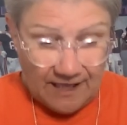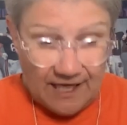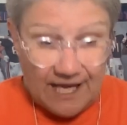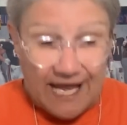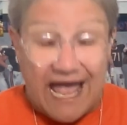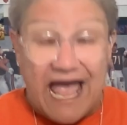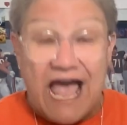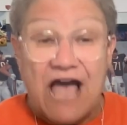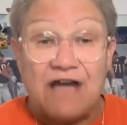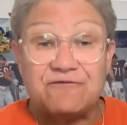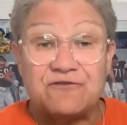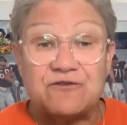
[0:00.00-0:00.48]

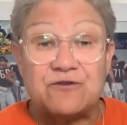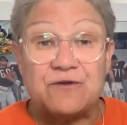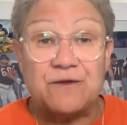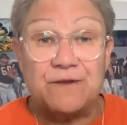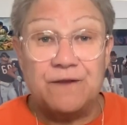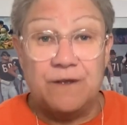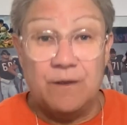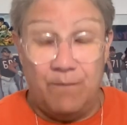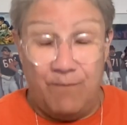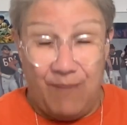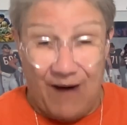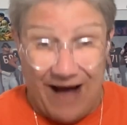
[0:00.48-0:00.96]
after
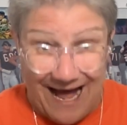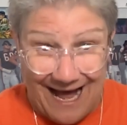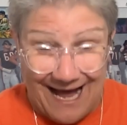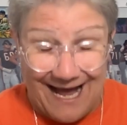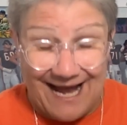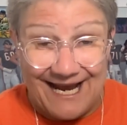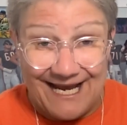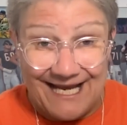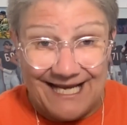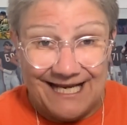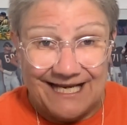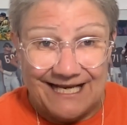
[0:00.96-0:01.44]
the
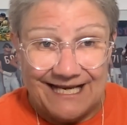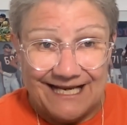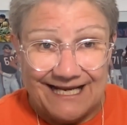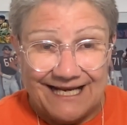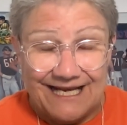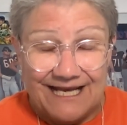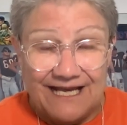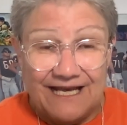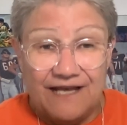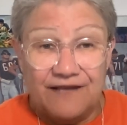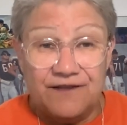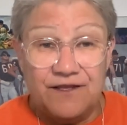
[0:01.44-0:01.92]
bye,
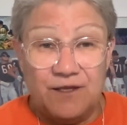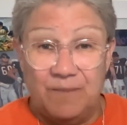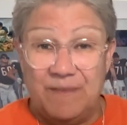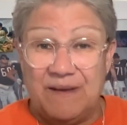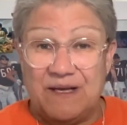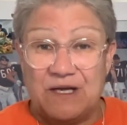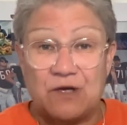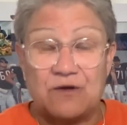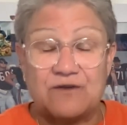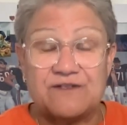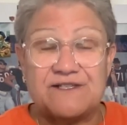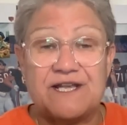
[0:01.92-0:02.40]
the
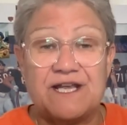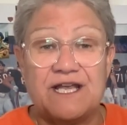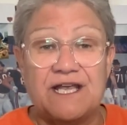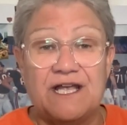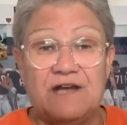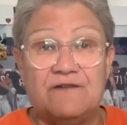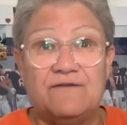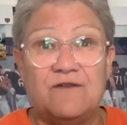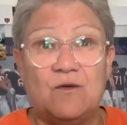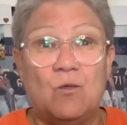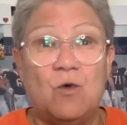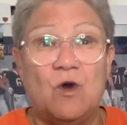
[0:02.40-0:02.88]
Bears
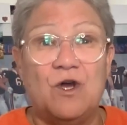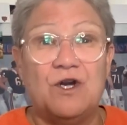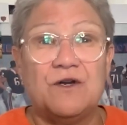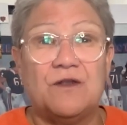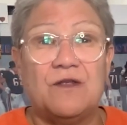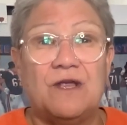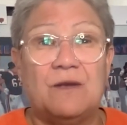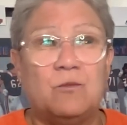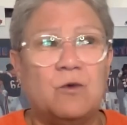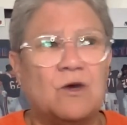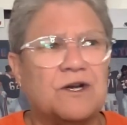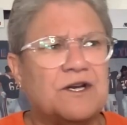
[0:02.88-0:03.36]
have
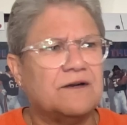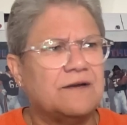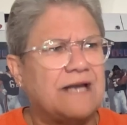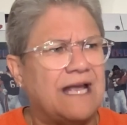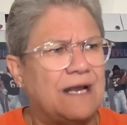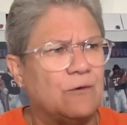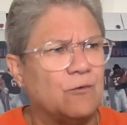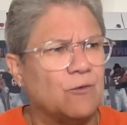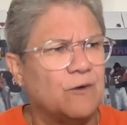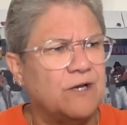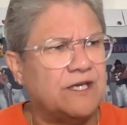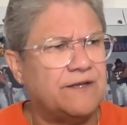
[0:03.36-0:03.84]
what
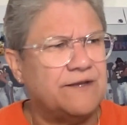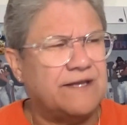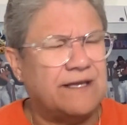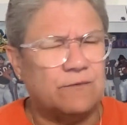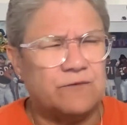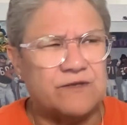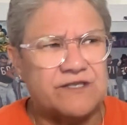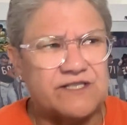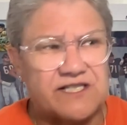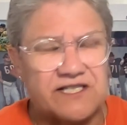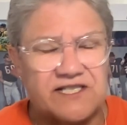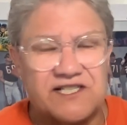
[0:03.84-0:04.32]
I read? It
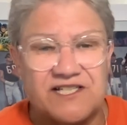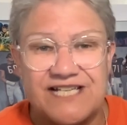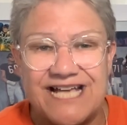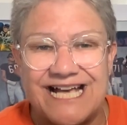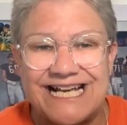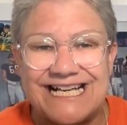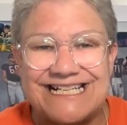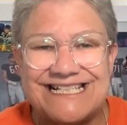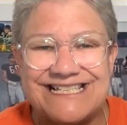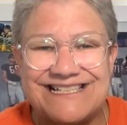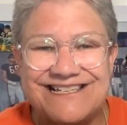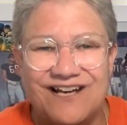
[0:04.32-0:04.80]
was the
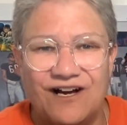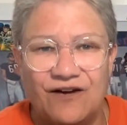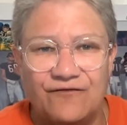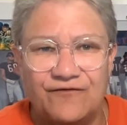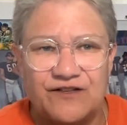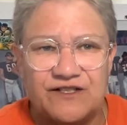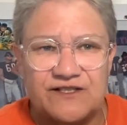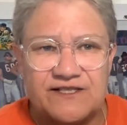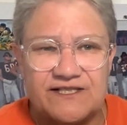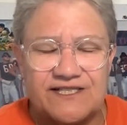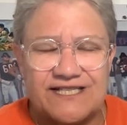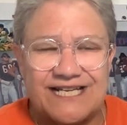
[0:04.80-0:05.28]
second
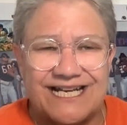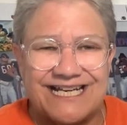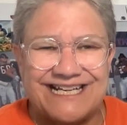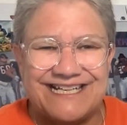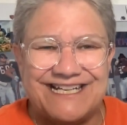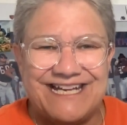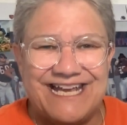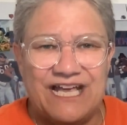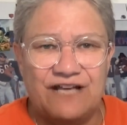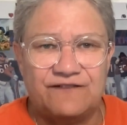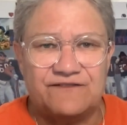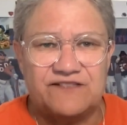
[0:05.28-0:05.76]
toughest
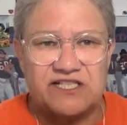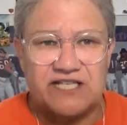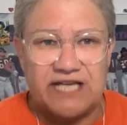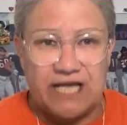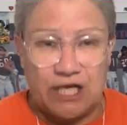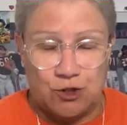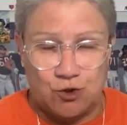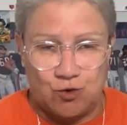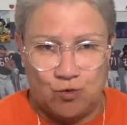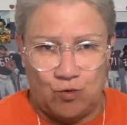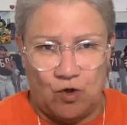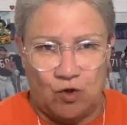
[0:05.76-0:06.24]
second half
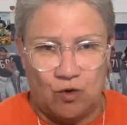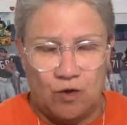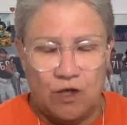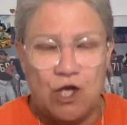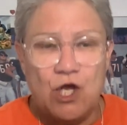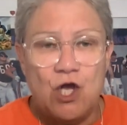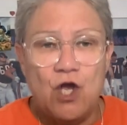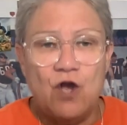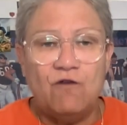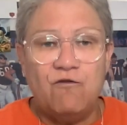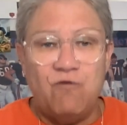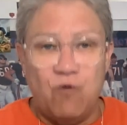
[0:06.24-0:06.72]
schedule.
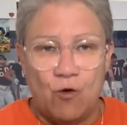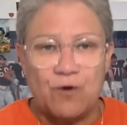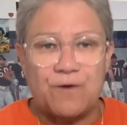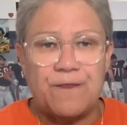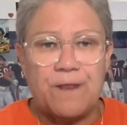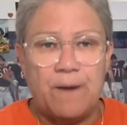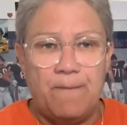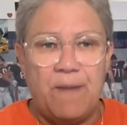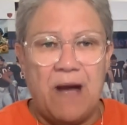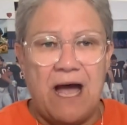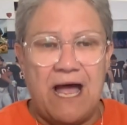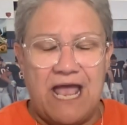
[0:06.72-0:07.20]

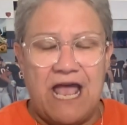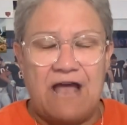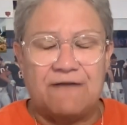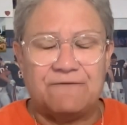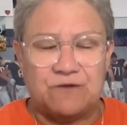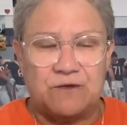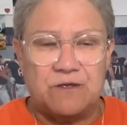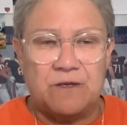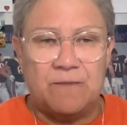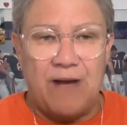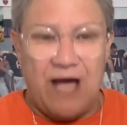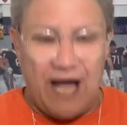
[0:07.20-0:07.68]

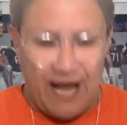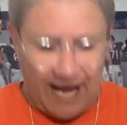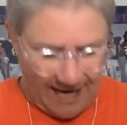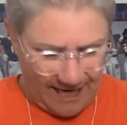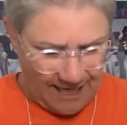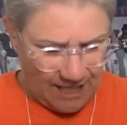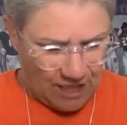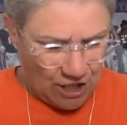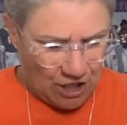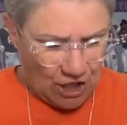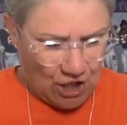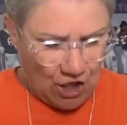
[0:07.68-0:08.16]
After the
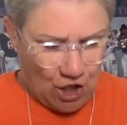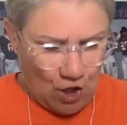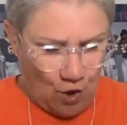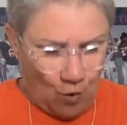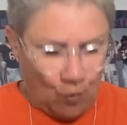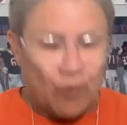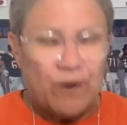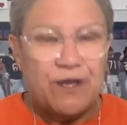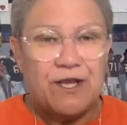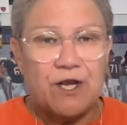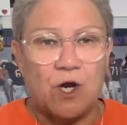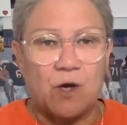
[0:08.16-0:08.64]
bye,
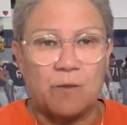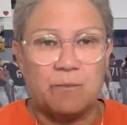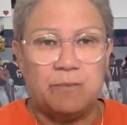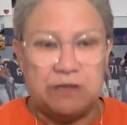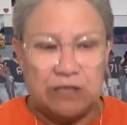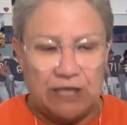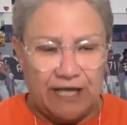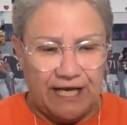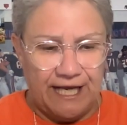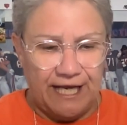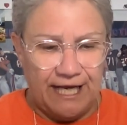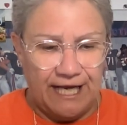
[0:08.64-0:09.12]
we
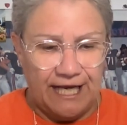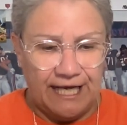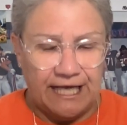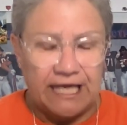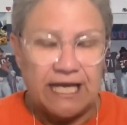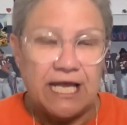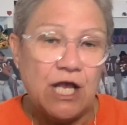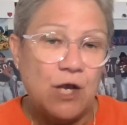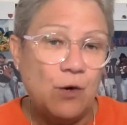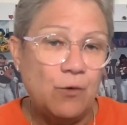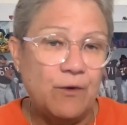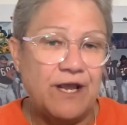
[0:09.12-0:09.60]

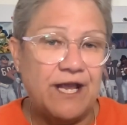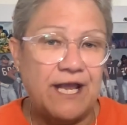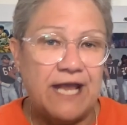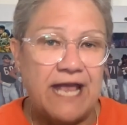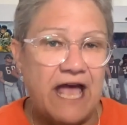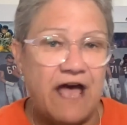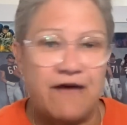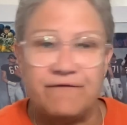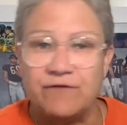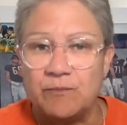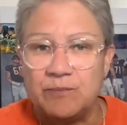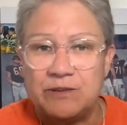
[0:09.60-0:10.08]

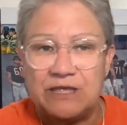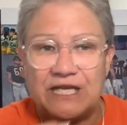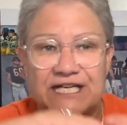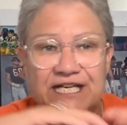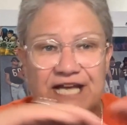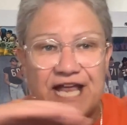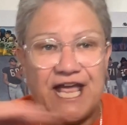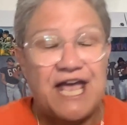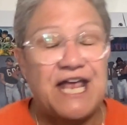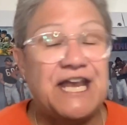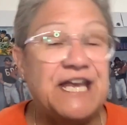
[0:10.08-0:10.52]
haven't played